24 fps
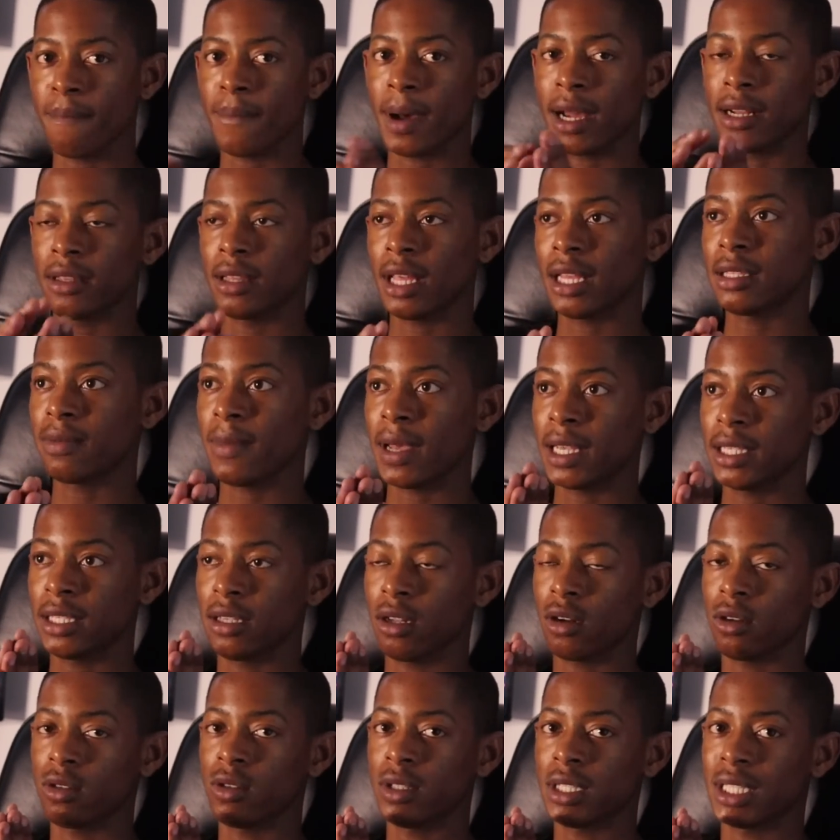But that's my
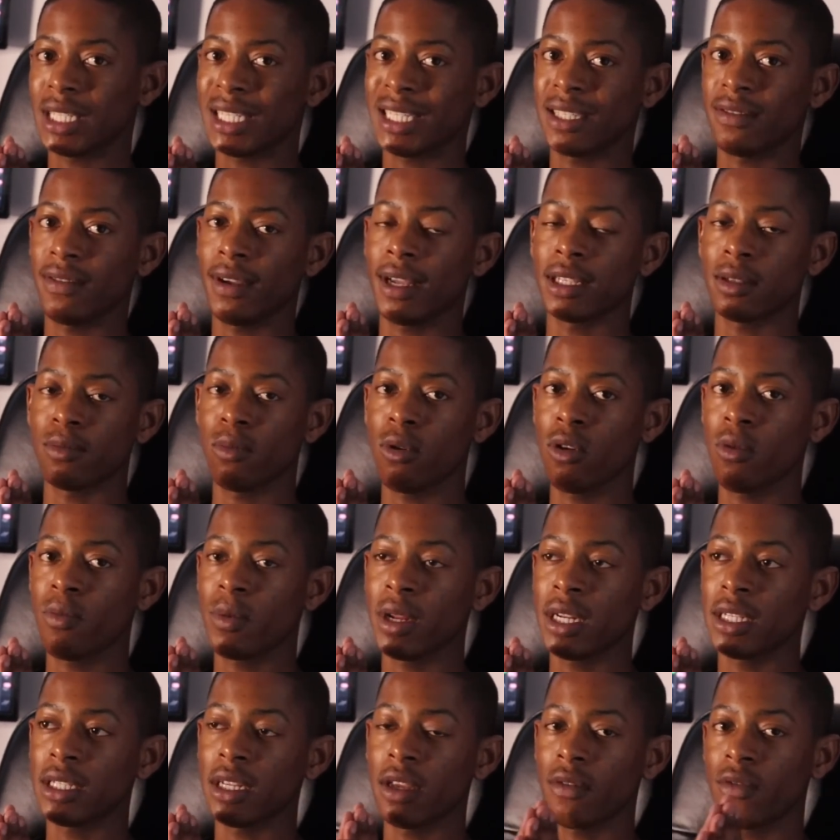0 to 6 figures
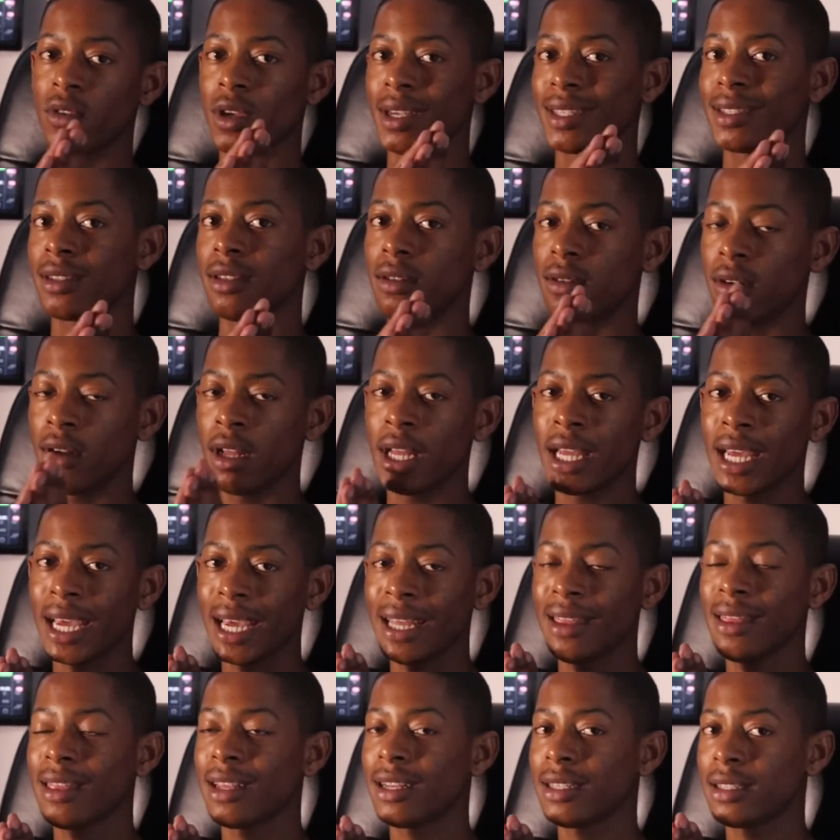blueprint. If you're still
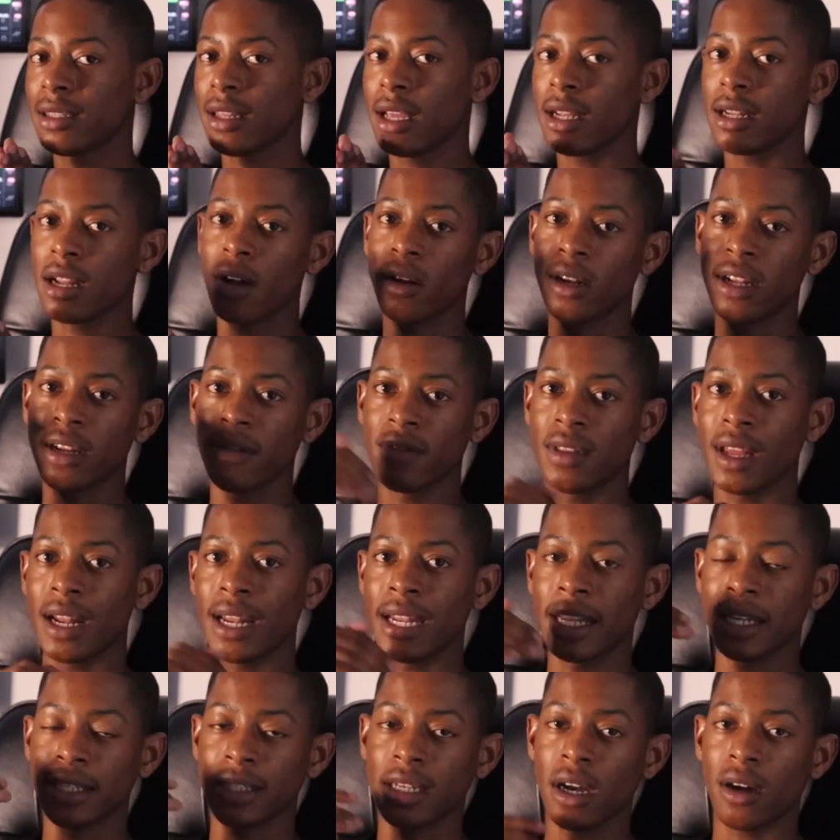interested, I'll leave the
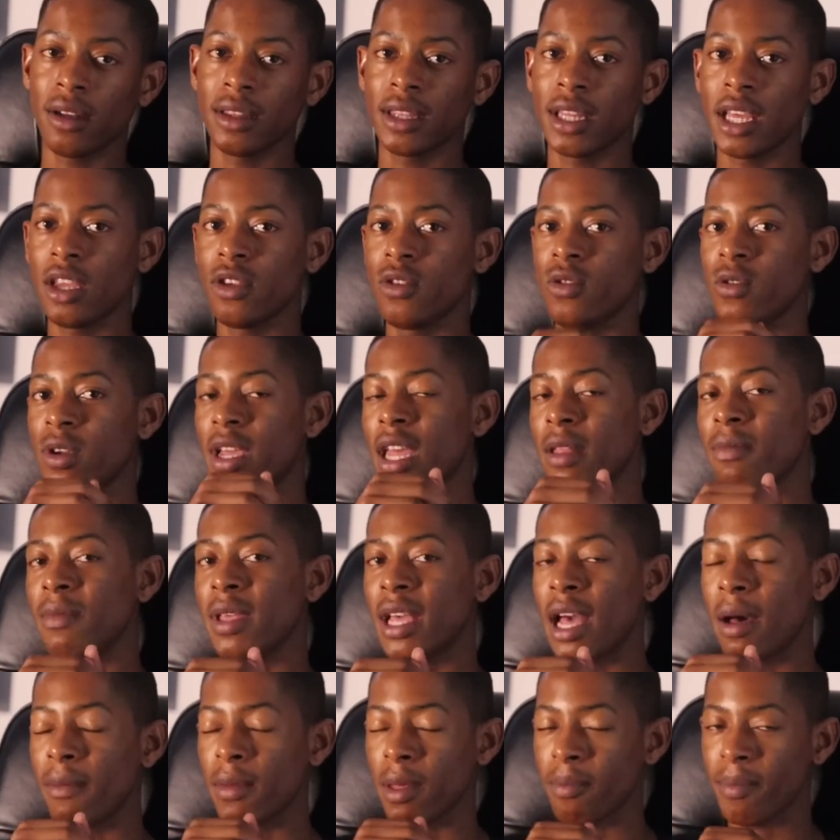link down there. You can
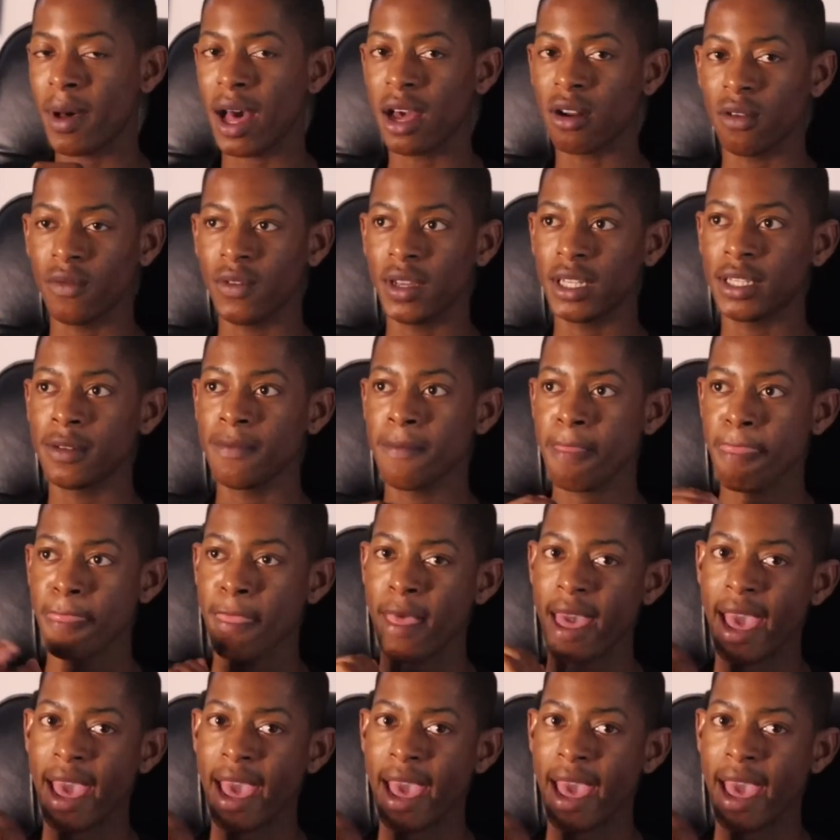become a part of it.